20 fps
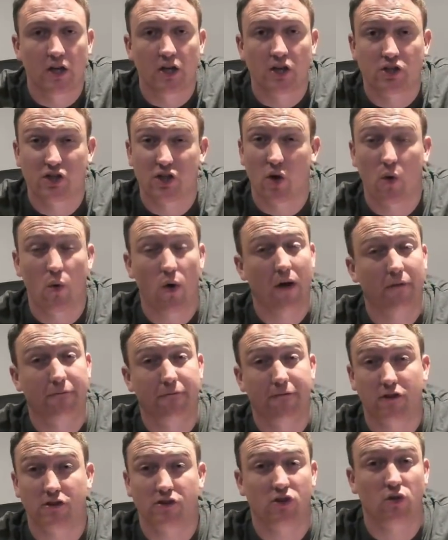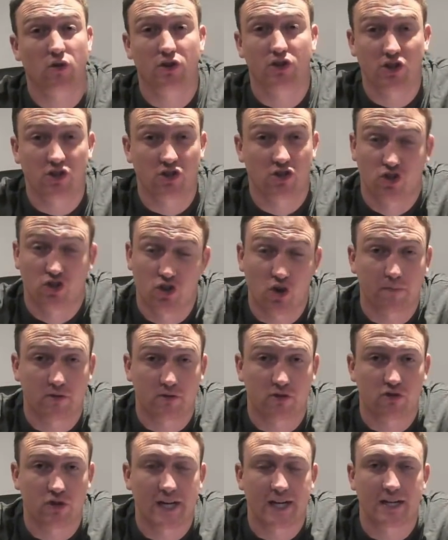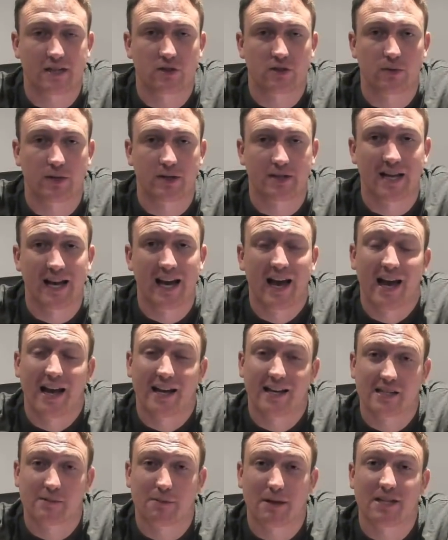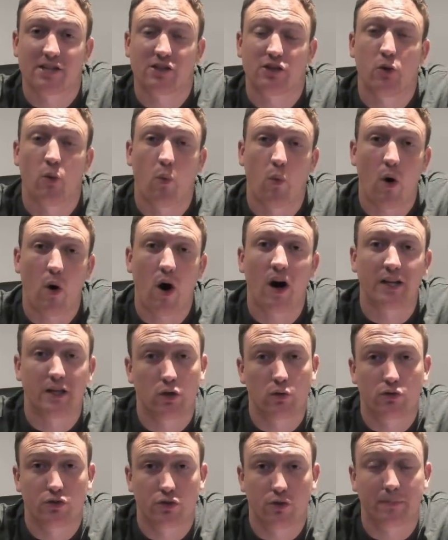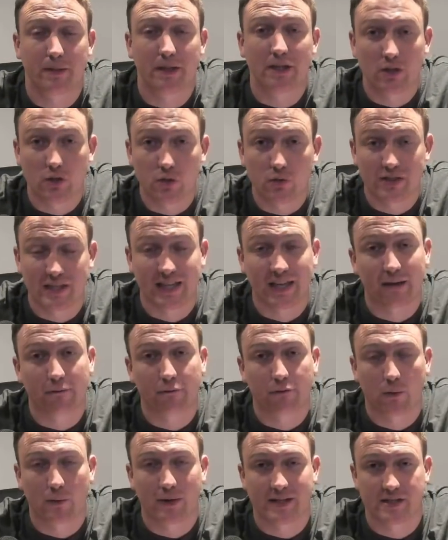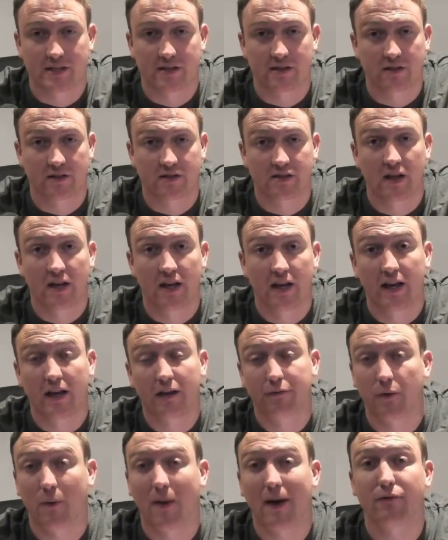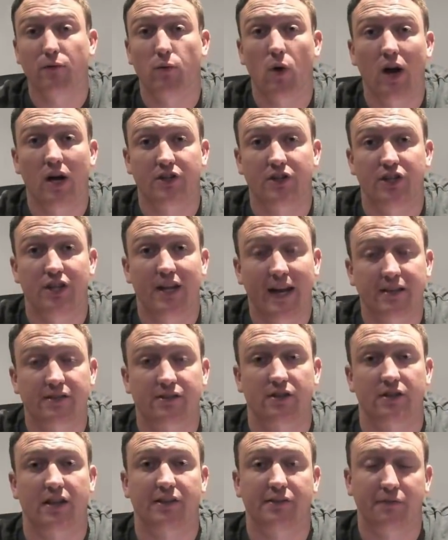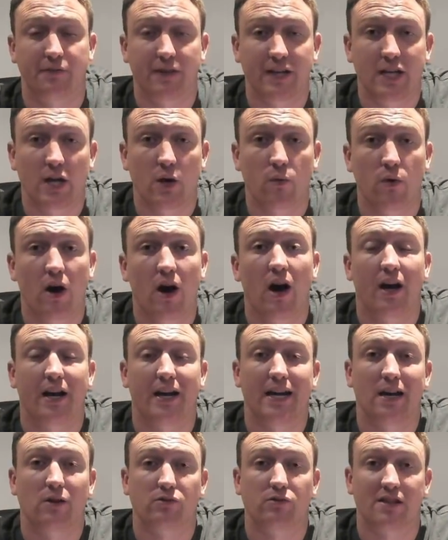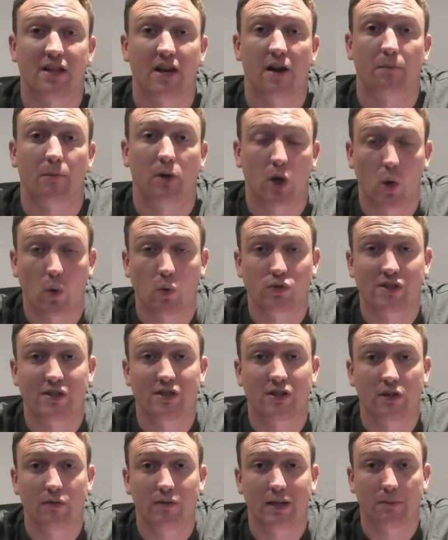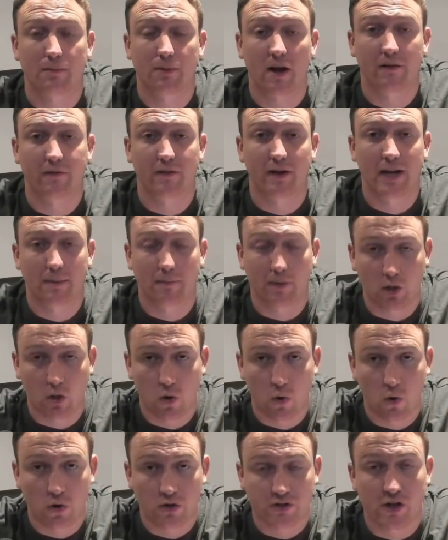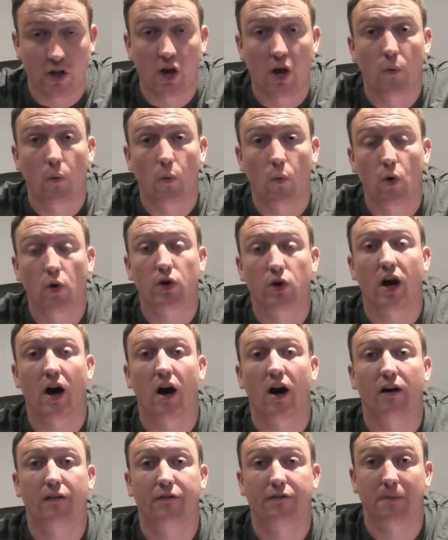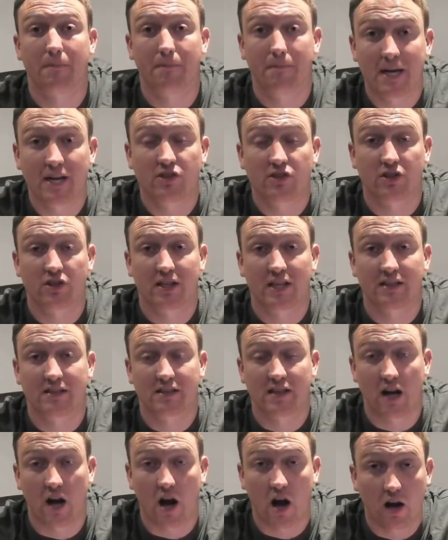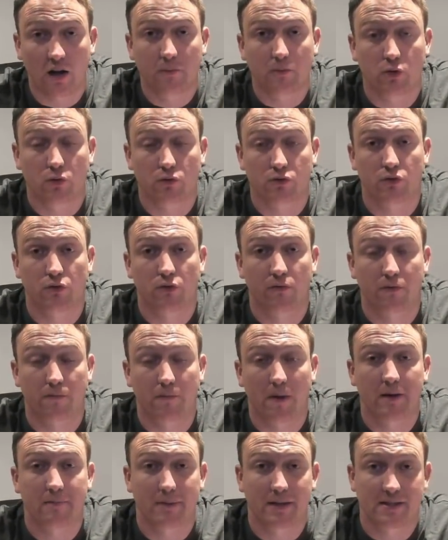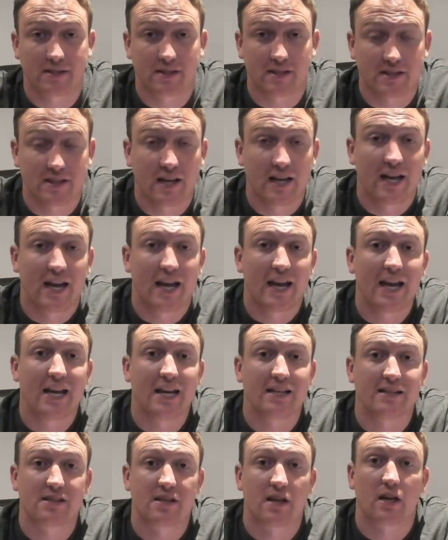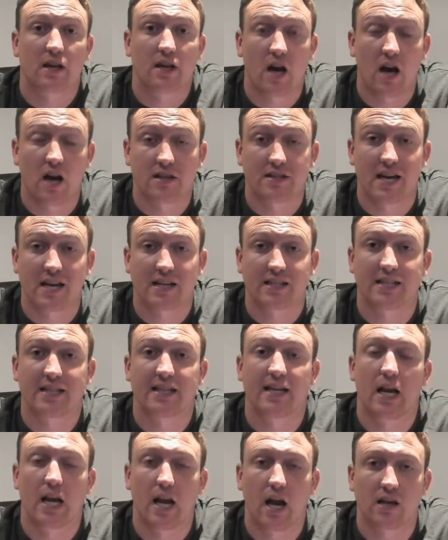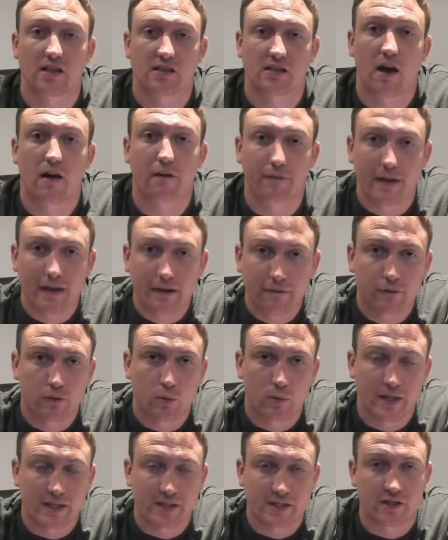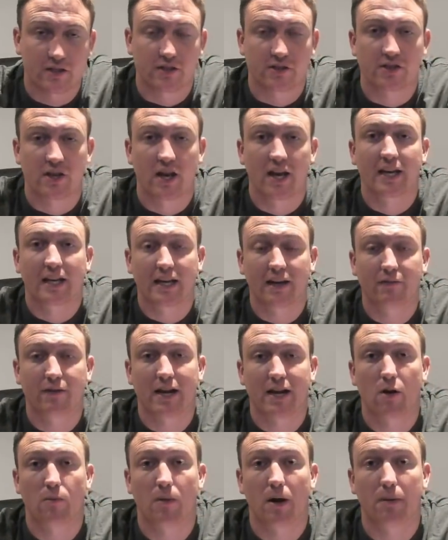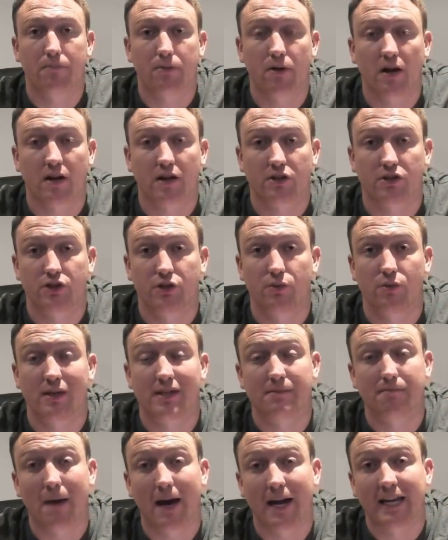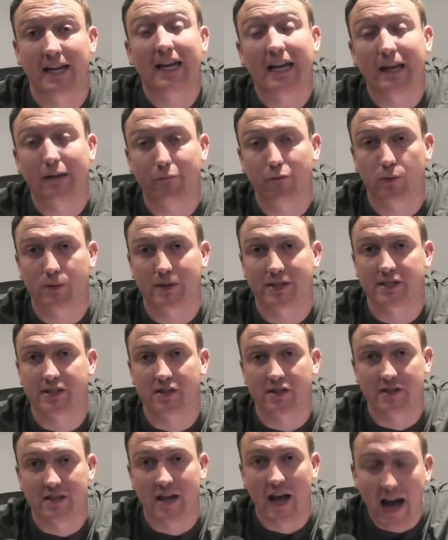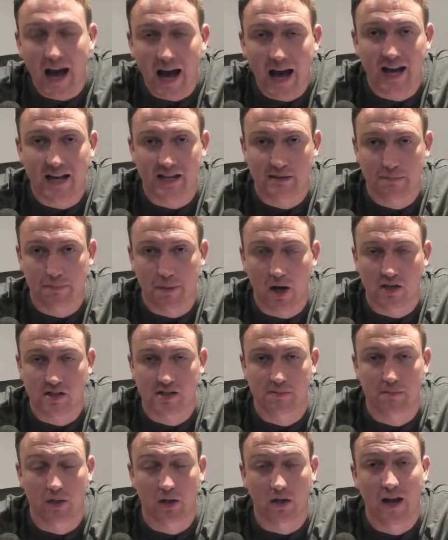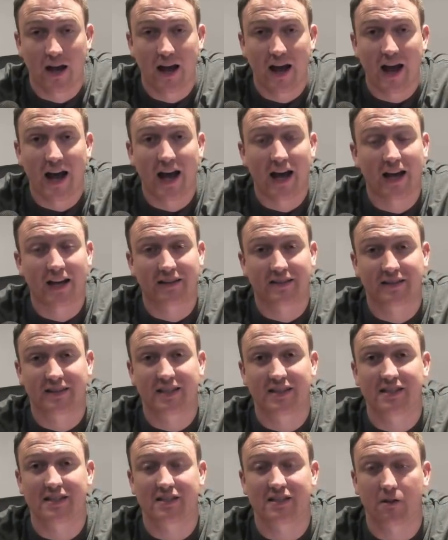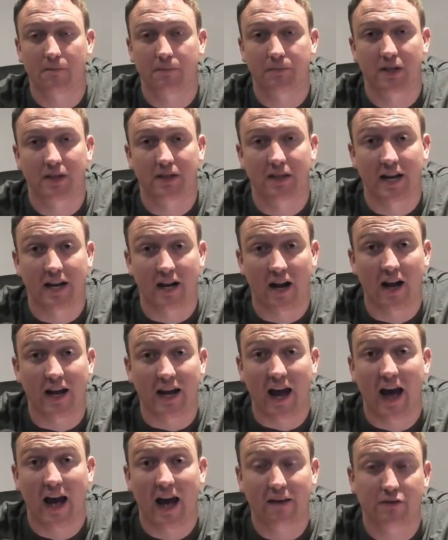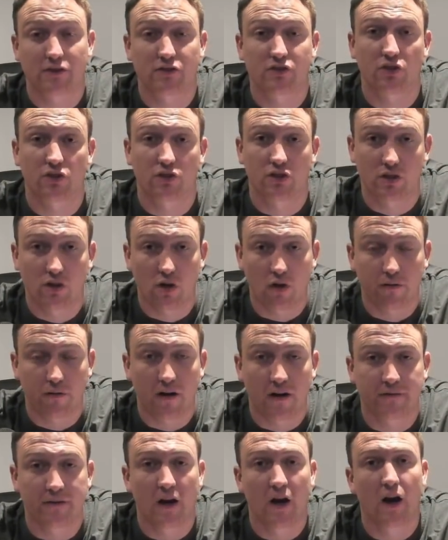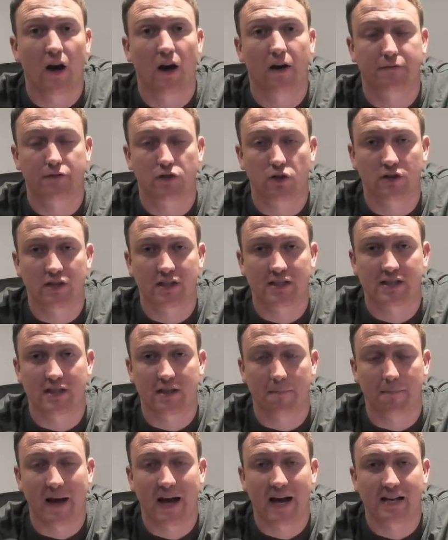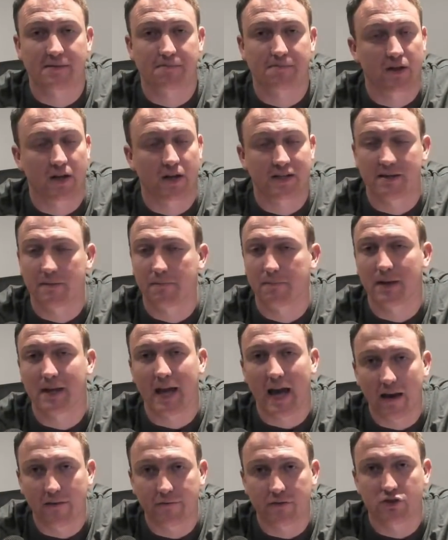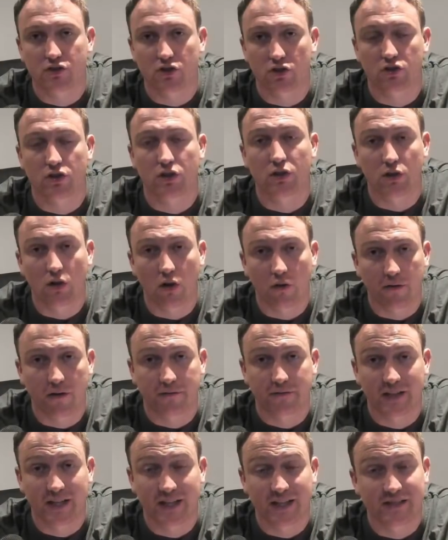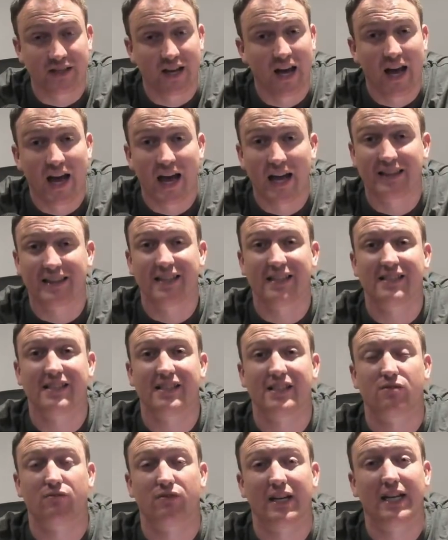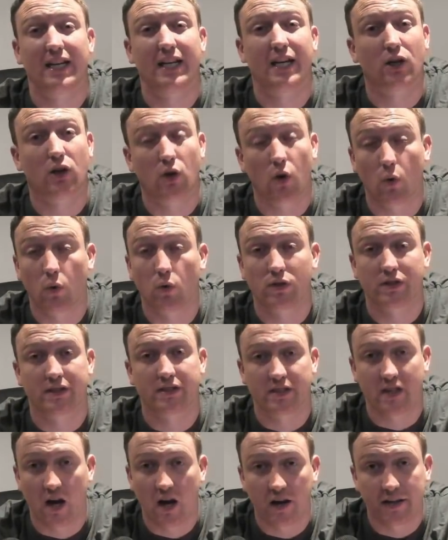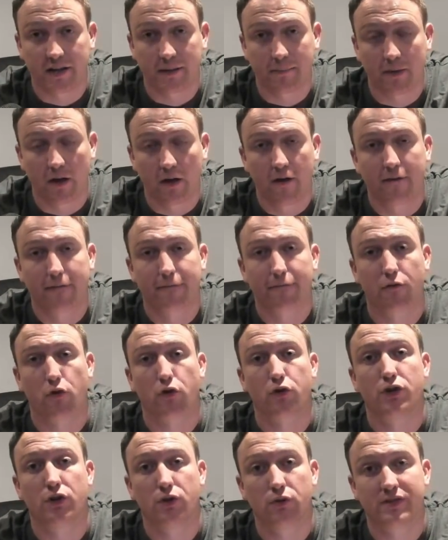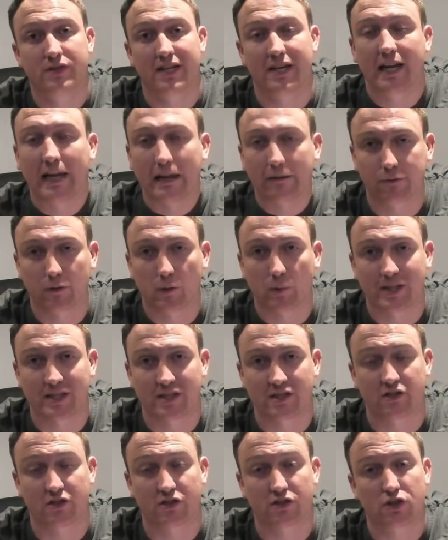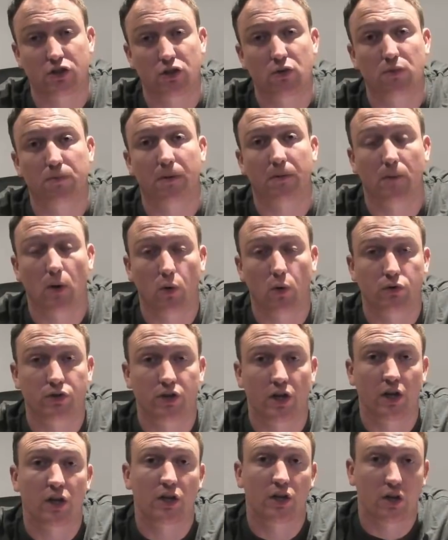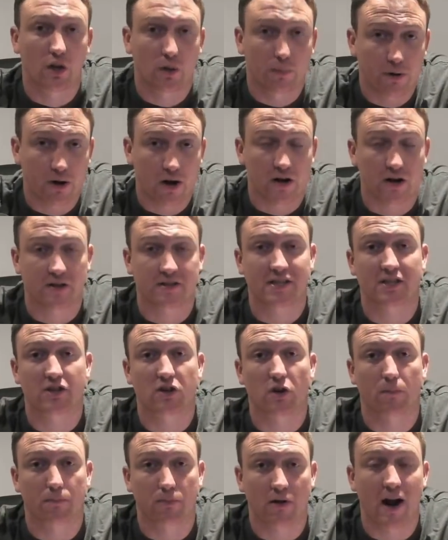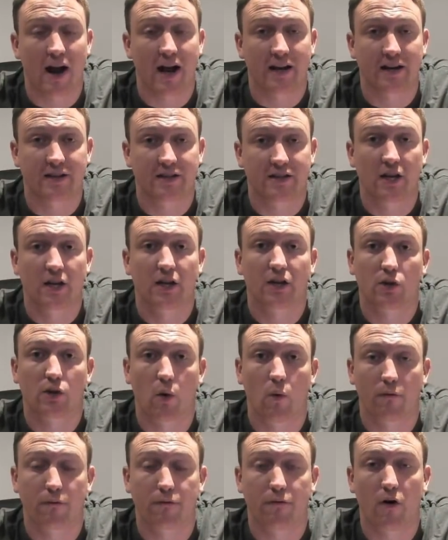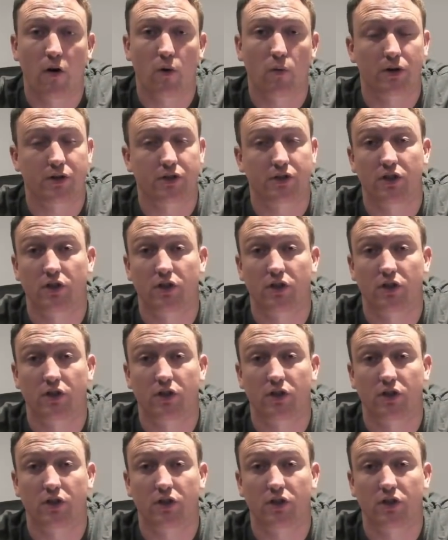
So I'm first going to just jump straight into it and explain to you why you should be using influencers. If you haven't watched yesterday's video, I announced that I'm closing the Unique Private Label course. One of the major things that I'm going to do for my business is contacting lots of influencers, giving out my product to as many influencers as possible. And this is something that I haven't done enough of. I've done this in the past, but I simply haven't done enough of this. And this is really a golden time for using influencers to promote your products and your brand going forward.